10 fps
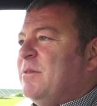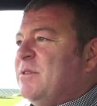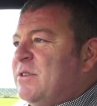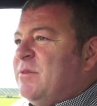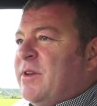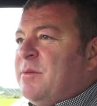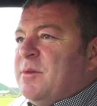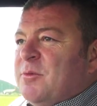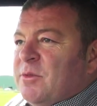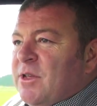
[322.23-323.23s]
which is a fair bit
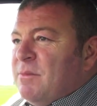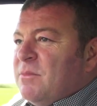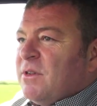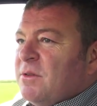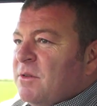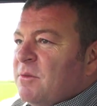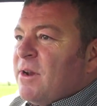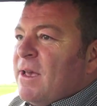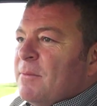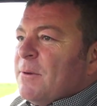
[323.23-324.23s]
more than the M2 and the
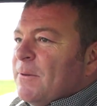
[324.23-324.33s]
1M.